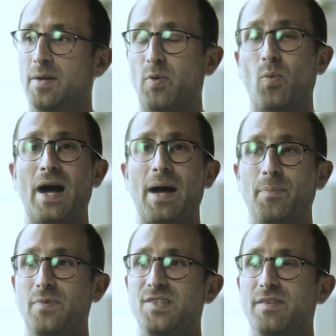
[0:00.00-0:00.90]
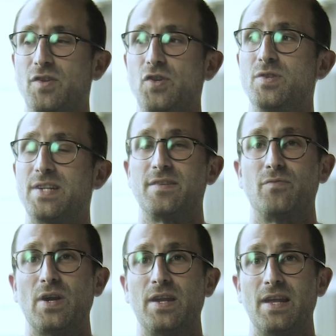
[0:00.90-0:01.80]
But what happens if a new set
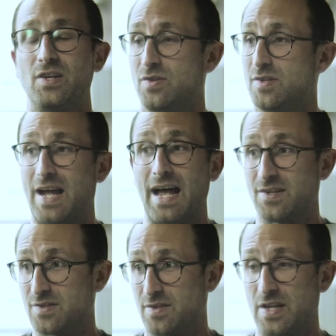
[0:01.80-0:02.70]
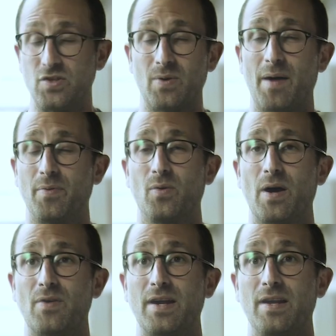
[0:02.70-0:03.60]
of regulations, as they do happen
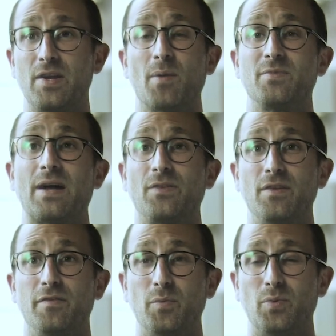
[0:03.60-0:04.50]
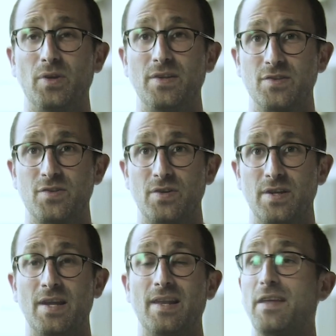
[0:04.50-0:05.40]
quite regularly, comes out in the football
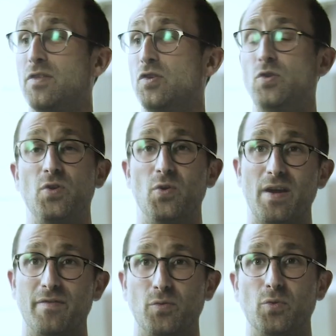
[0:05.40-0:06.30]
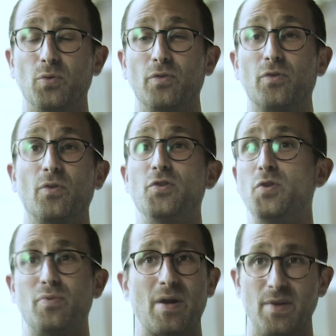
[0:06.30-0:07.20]
industry, like the new UEFA rules or the
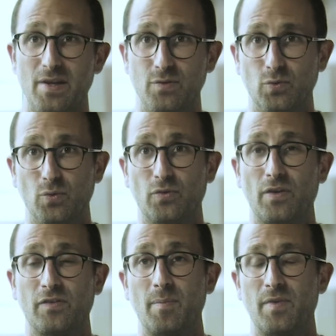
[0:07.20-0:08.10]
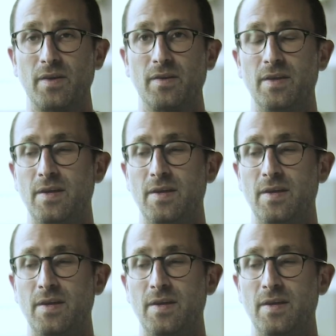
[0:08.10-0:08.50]
new Premier League rules on something?